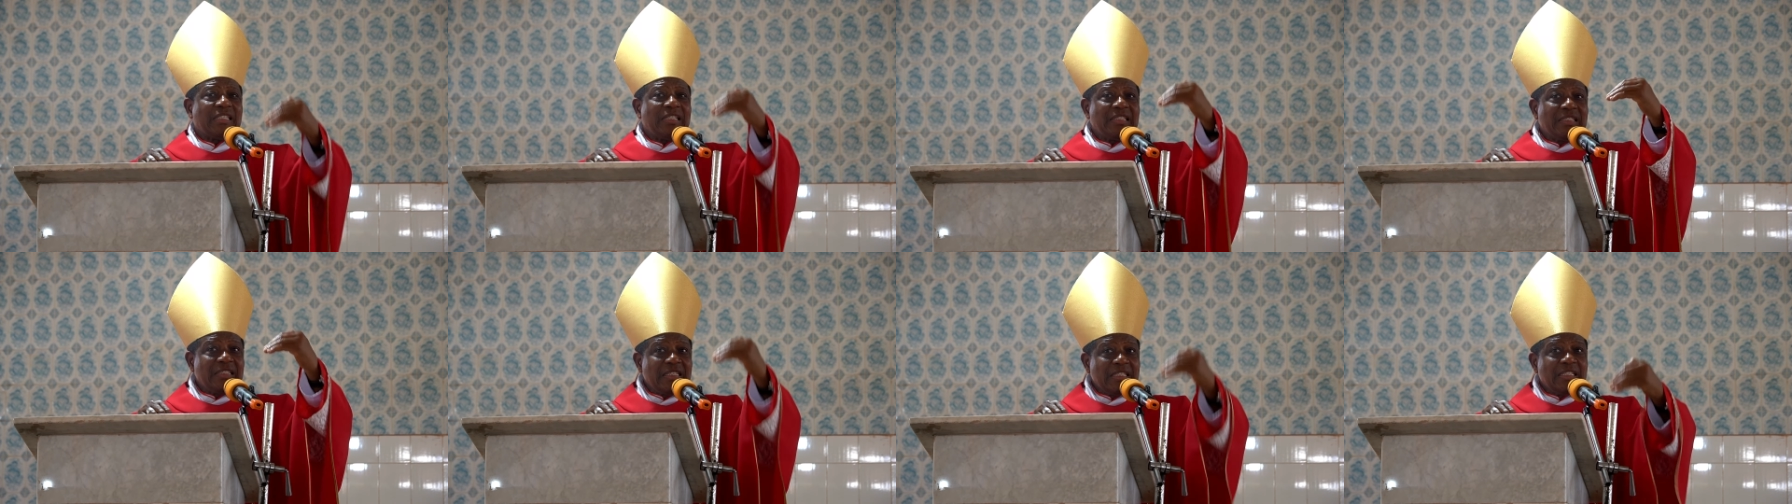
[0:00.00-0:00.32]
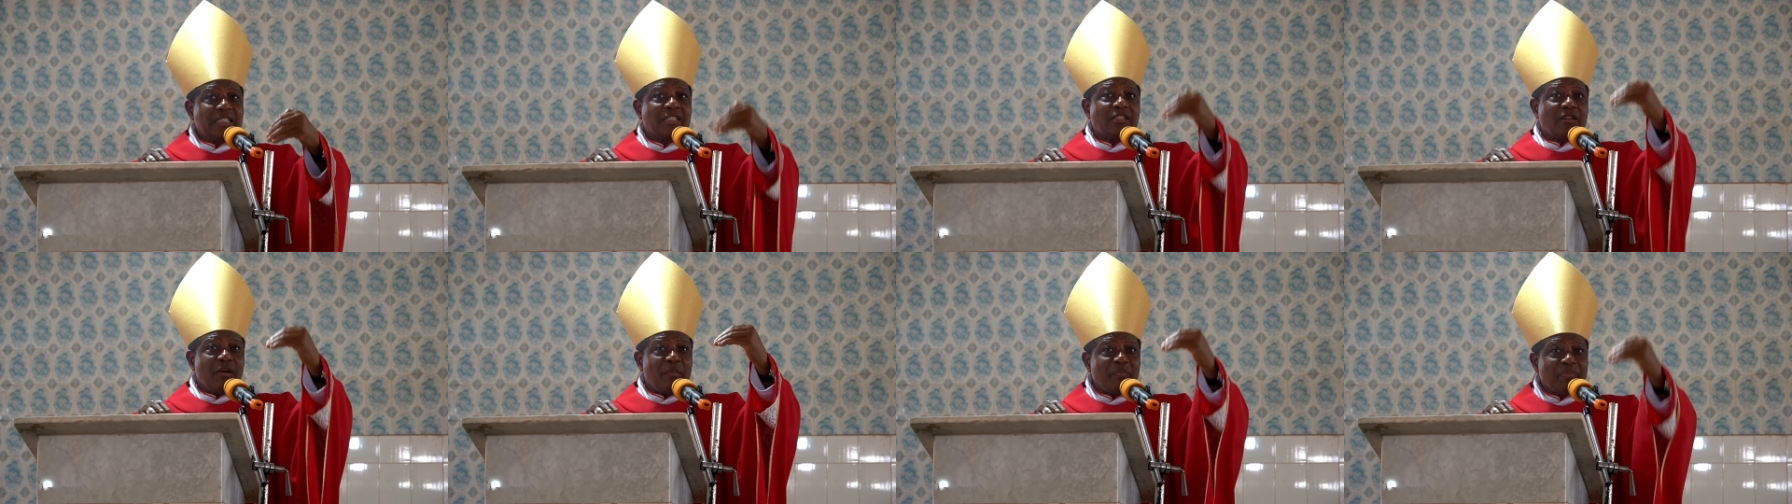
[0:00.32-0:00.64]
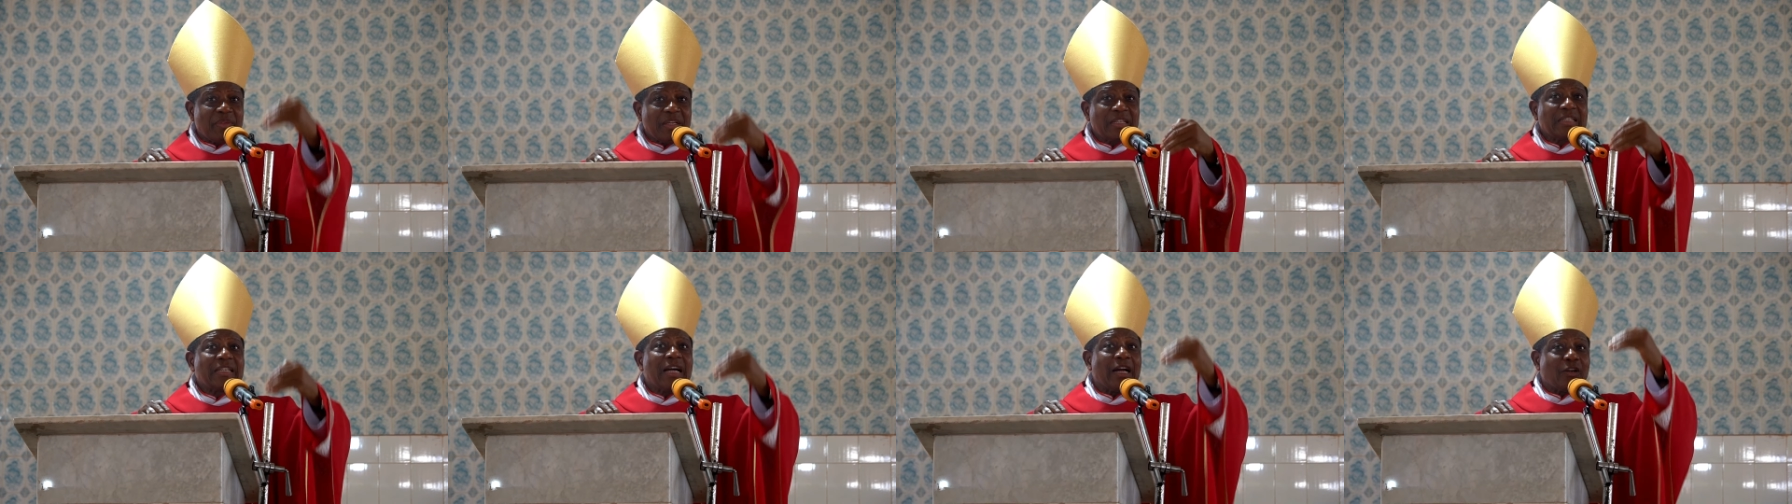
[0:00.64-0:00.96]
He did
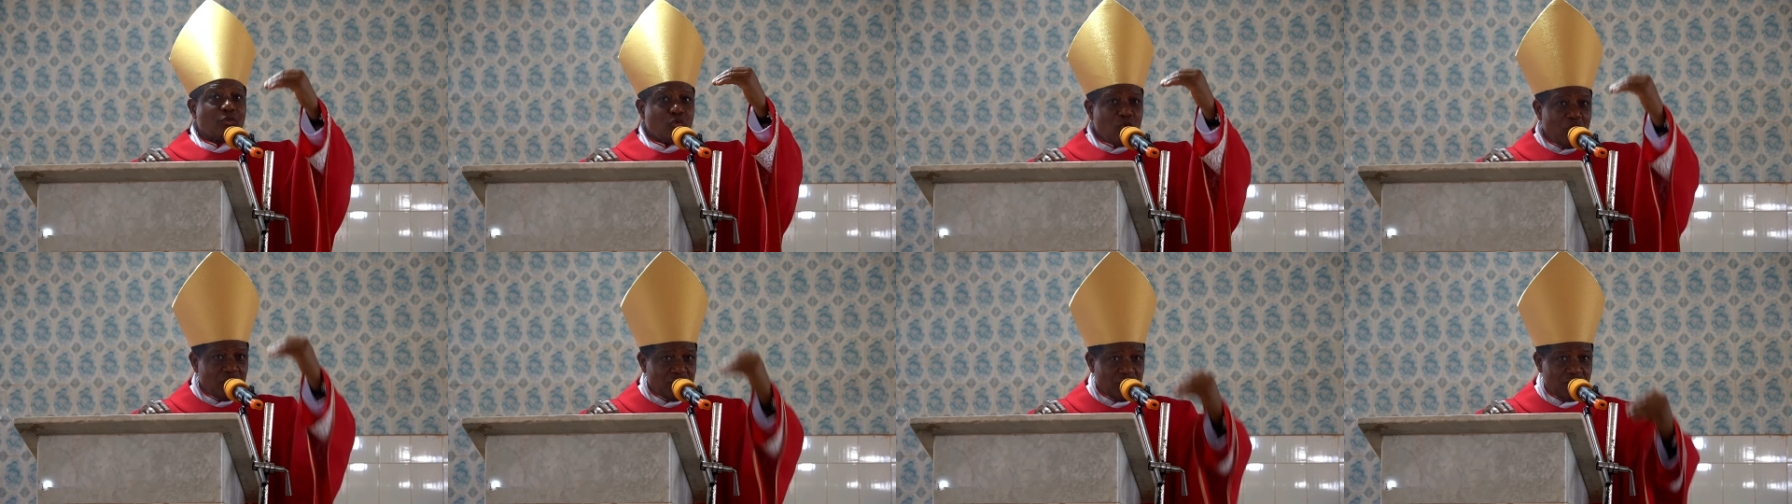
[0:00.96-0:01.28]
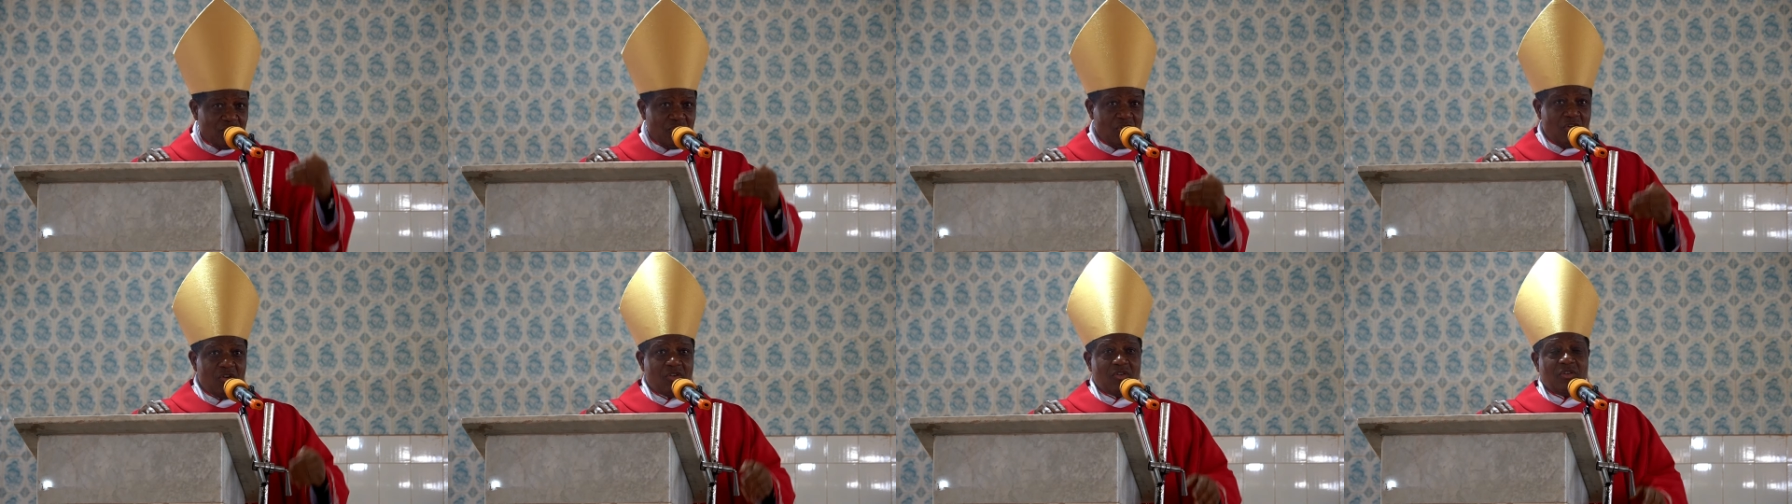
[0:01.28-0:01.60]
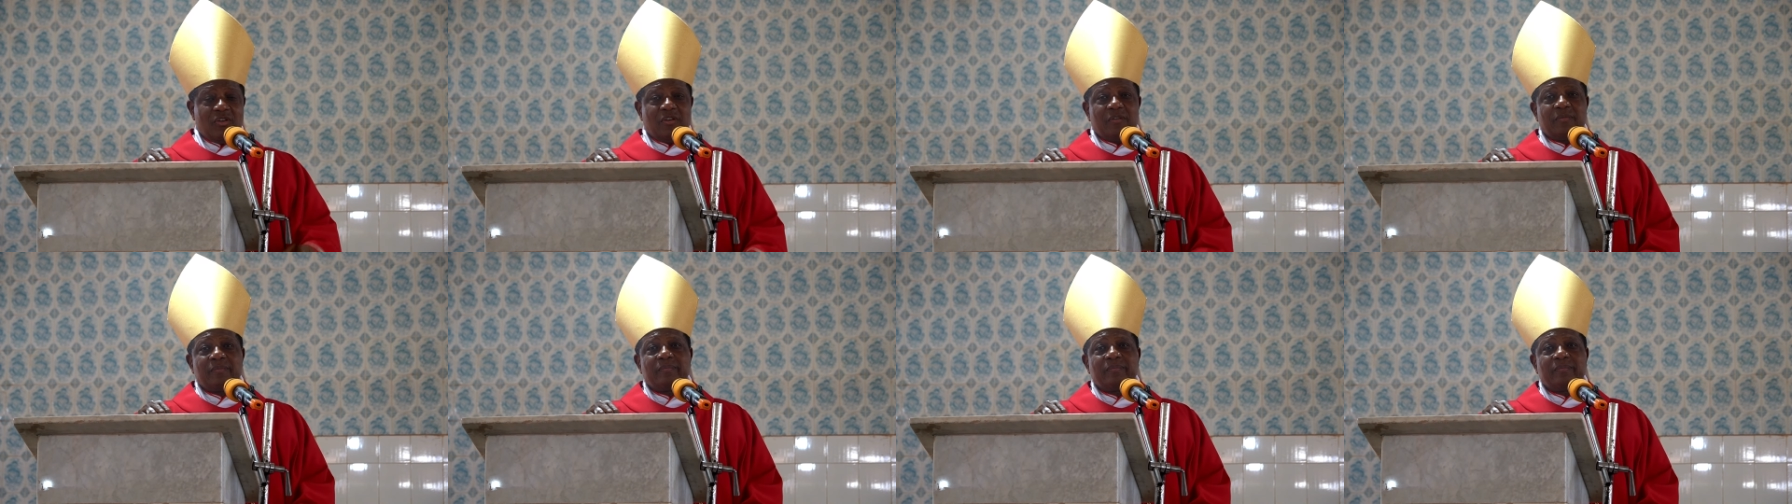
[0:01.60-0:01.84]
something that was wrong.